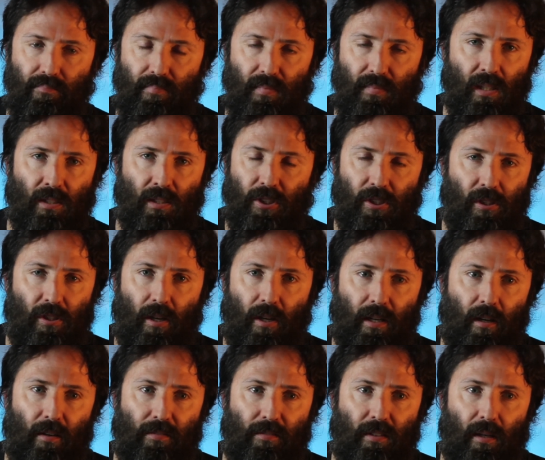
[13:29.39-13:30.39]
just like
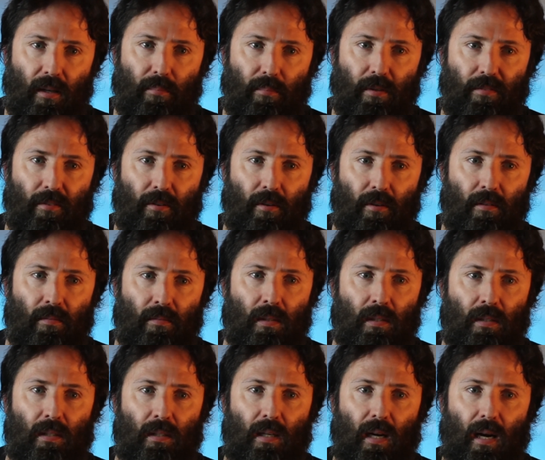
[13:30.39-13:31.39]
I've done before,
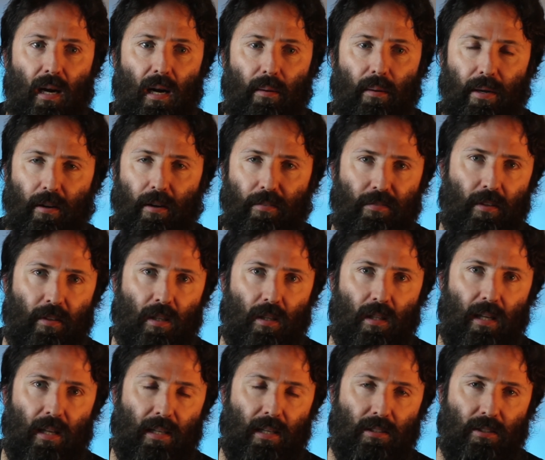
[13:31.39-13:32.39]
and I've
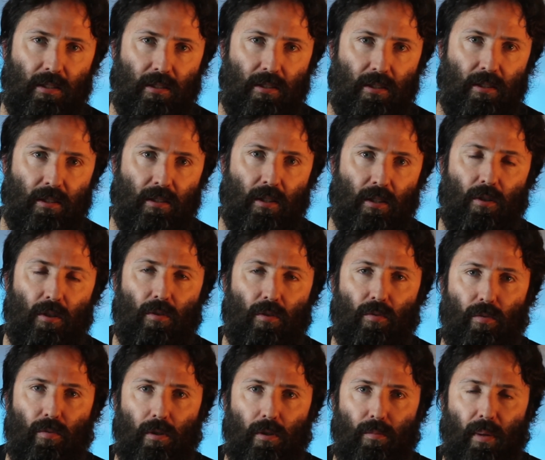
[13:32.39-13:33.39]
collected
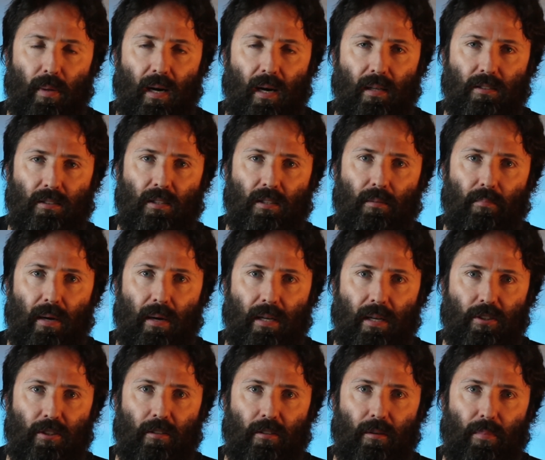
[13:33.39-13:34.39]
real parts and
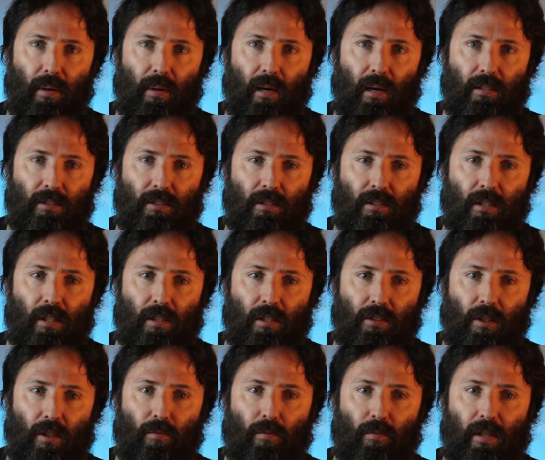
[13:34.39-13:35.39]
imaginary parts. So
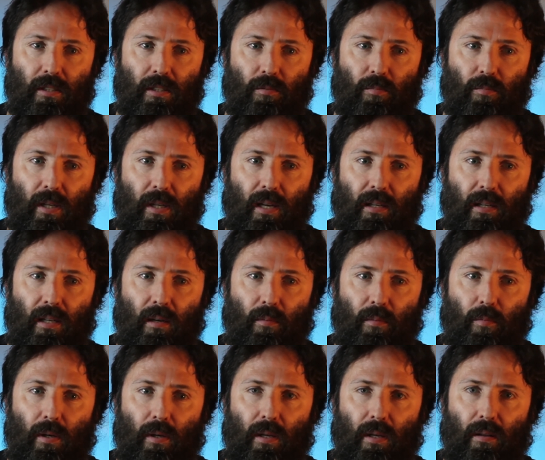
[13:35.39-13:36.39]
the reason we end up
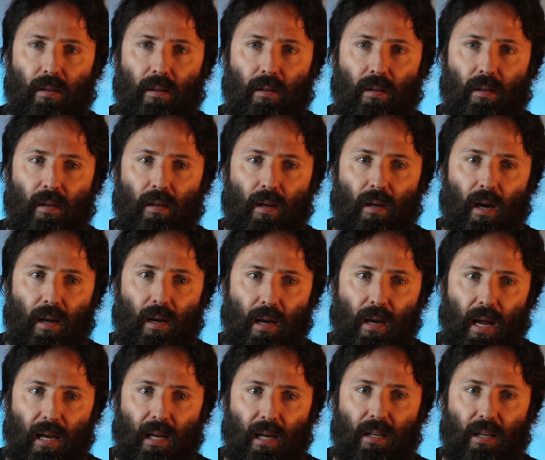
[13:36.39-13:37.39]
with a
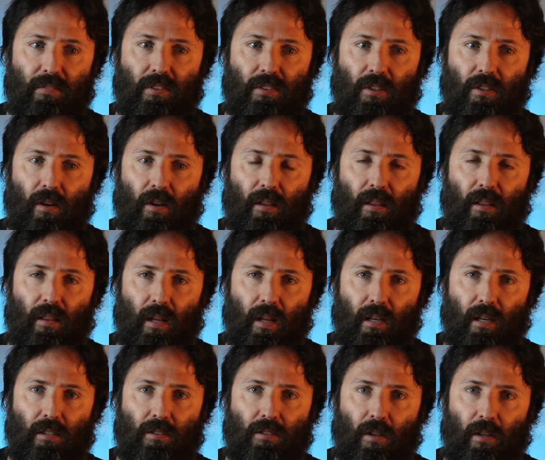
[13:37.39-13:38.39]
negative sine
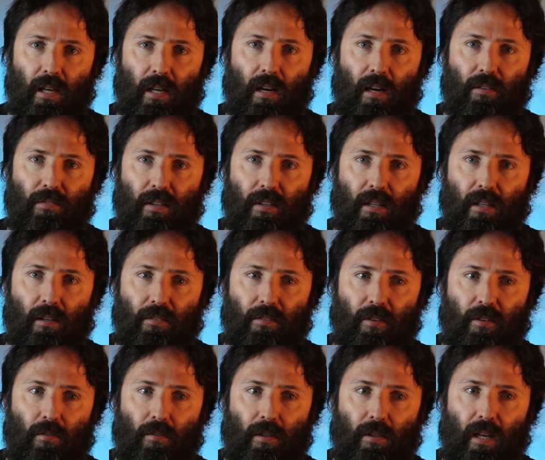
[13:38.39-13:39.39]
theta sine alpha here, if you
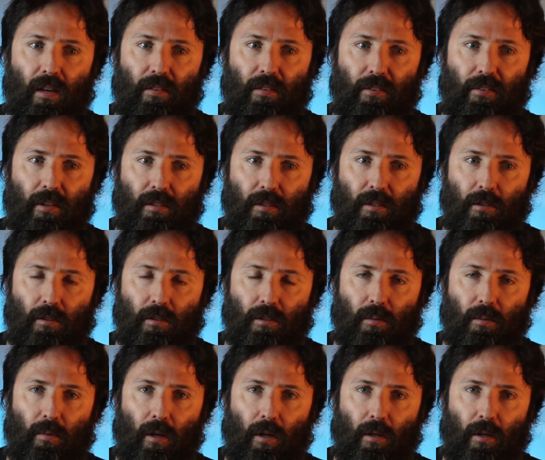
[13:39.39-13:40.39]
look carefully, it's because
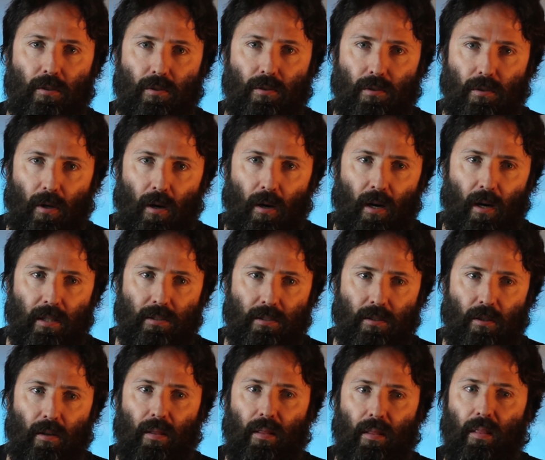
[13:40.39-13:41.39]
I'm going to do I
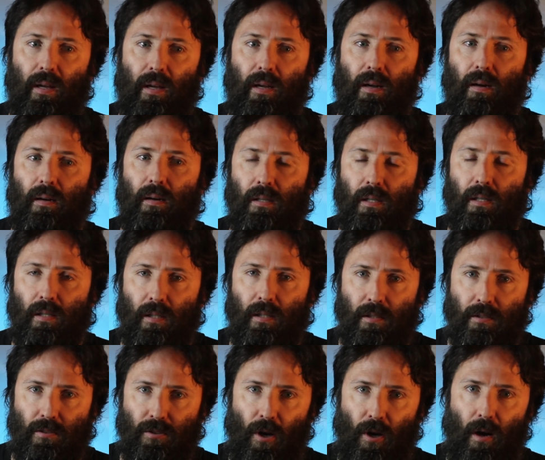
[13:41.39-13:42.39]
sine theta
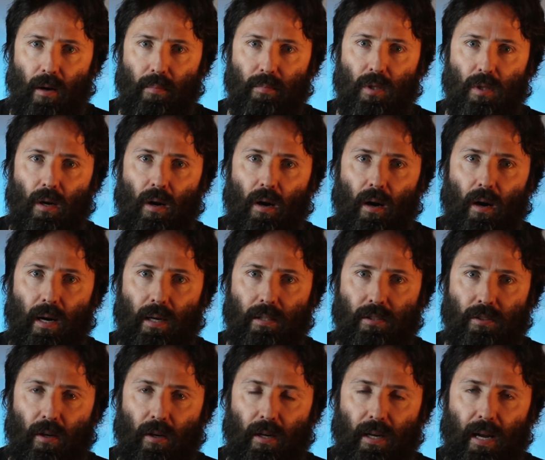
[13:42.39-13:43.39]
times I
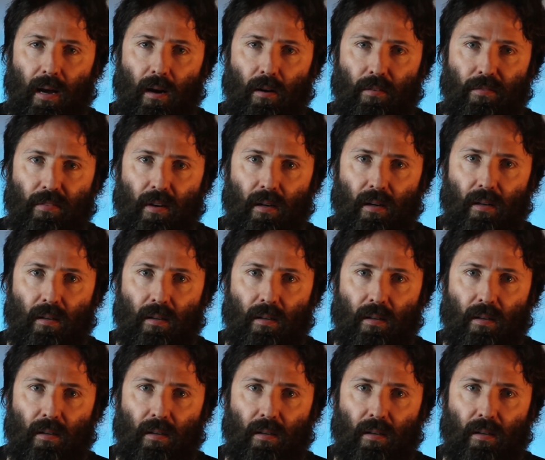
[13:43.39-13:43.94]
sine alpha,